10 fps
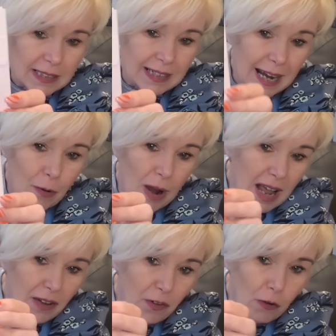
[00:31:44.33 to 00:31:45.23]
Now,
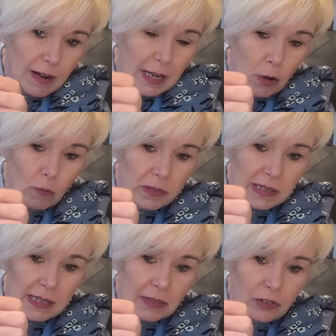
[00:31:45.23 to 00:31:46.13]
I've already opened this
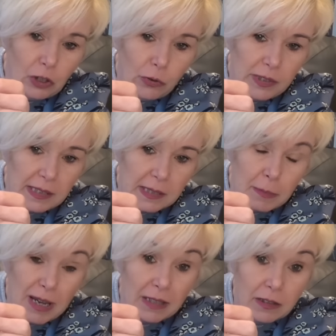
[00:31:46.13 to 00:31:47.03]
and I've used it to make the